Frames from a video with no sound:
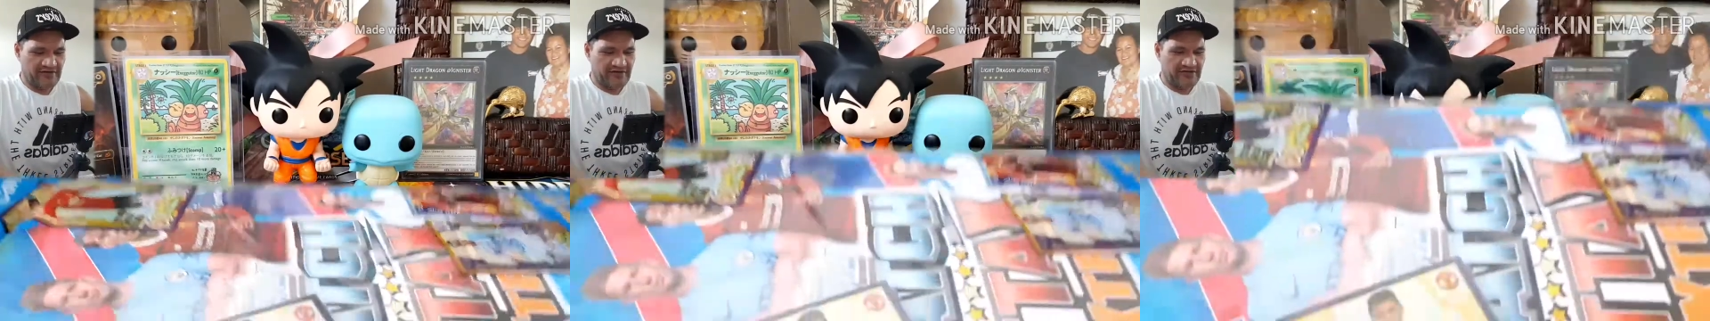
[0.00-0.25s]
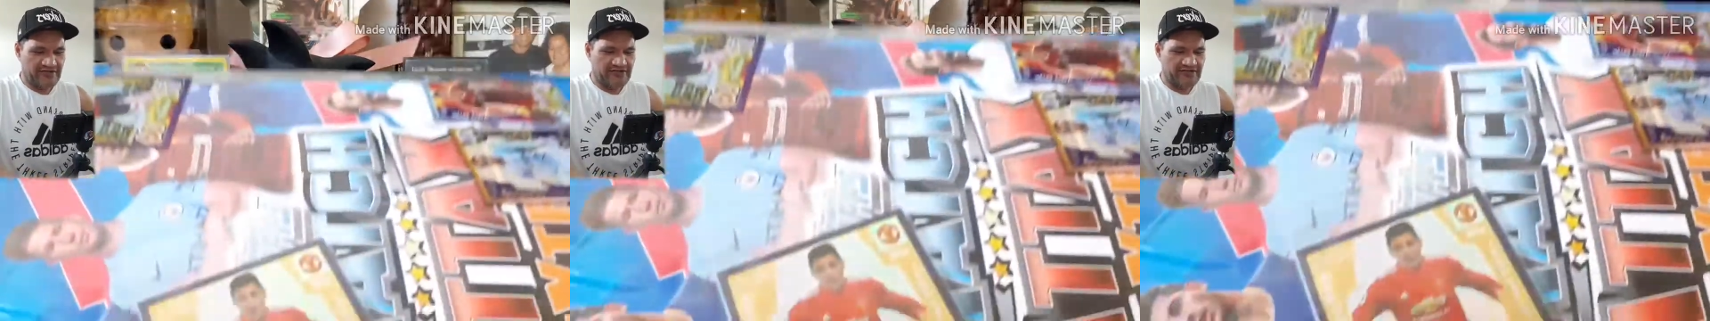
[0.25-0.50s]
you
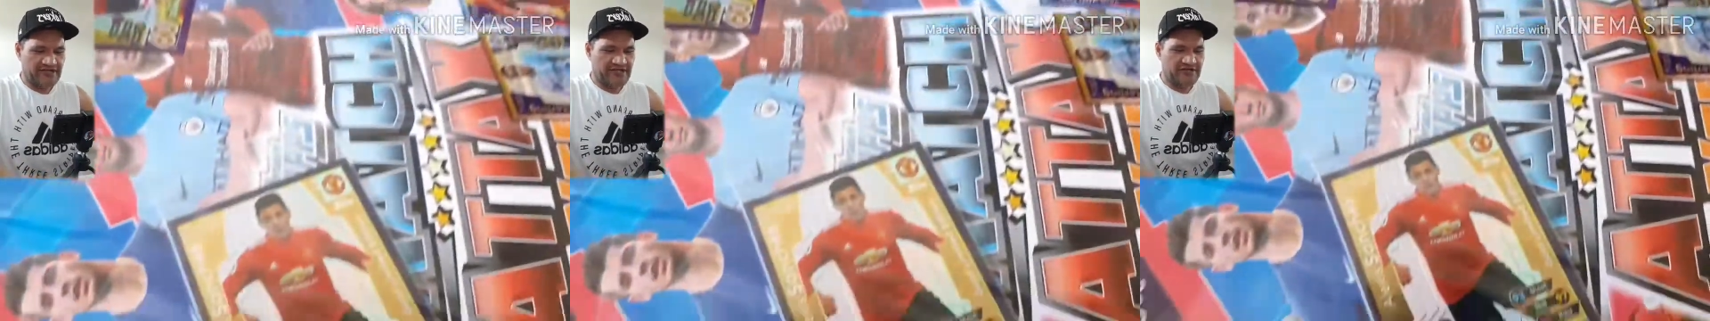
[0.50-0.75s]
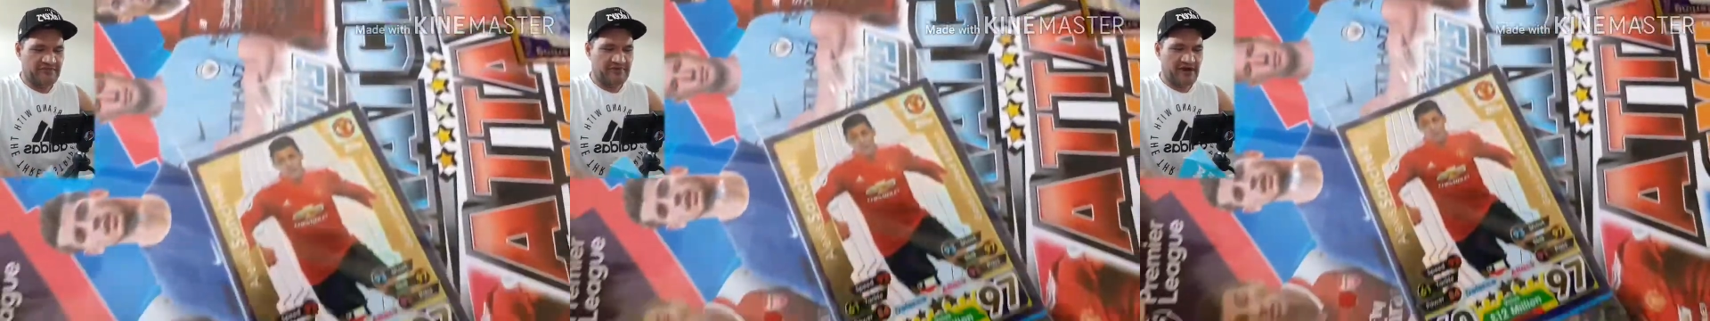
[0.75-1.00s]
can just see in
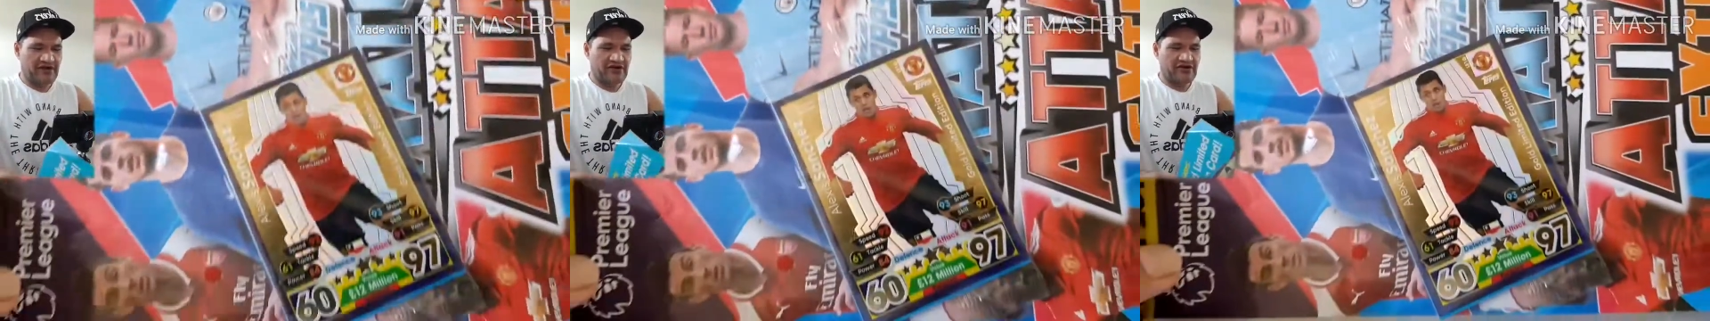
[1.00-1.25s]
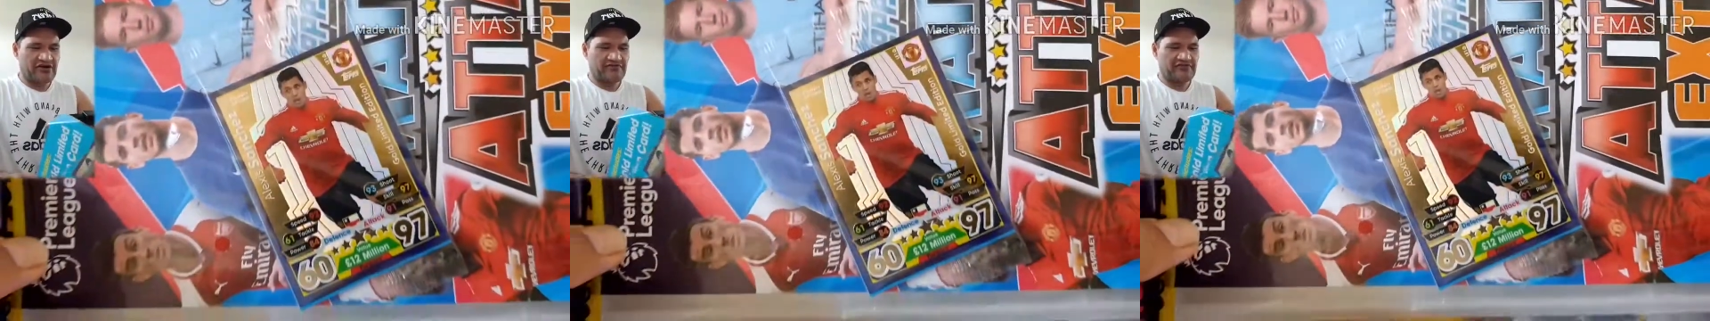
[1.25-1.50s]
the background,
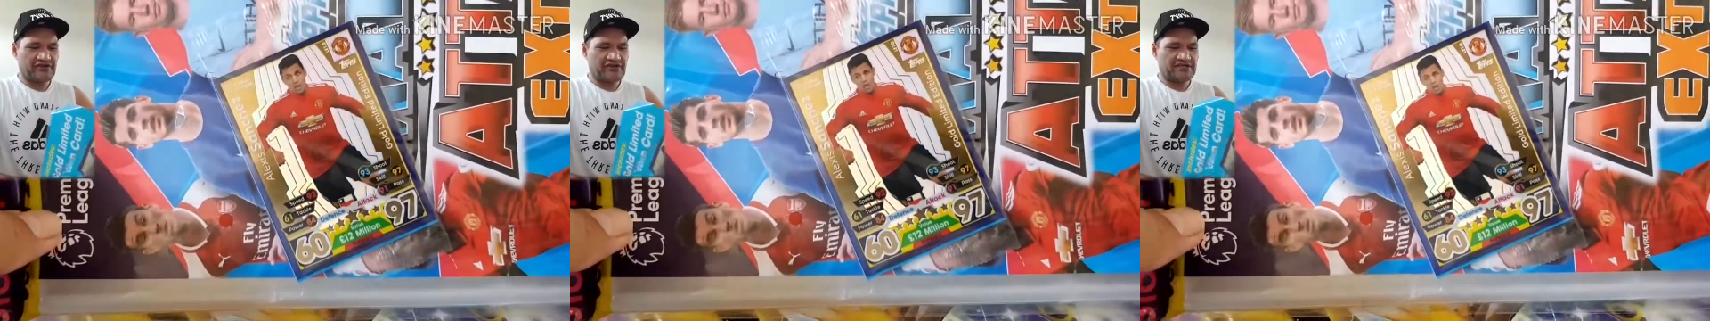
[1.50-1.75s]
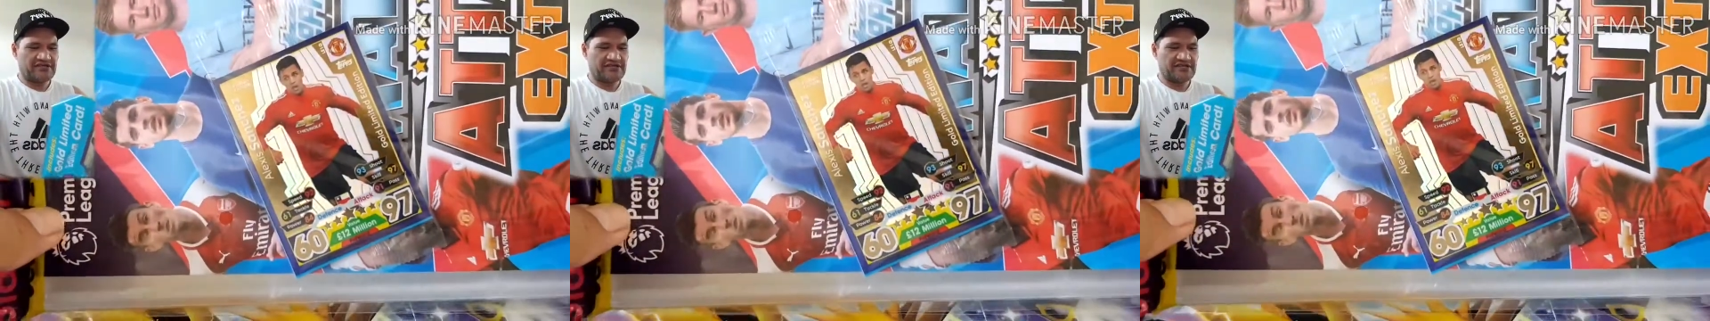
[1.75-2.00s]
I don't know if you
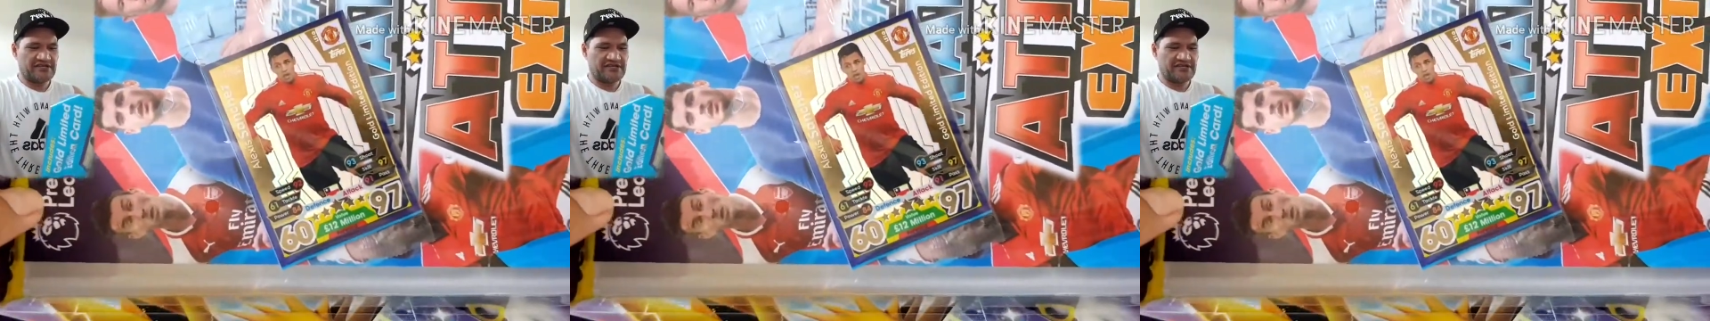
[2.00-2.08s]
can see,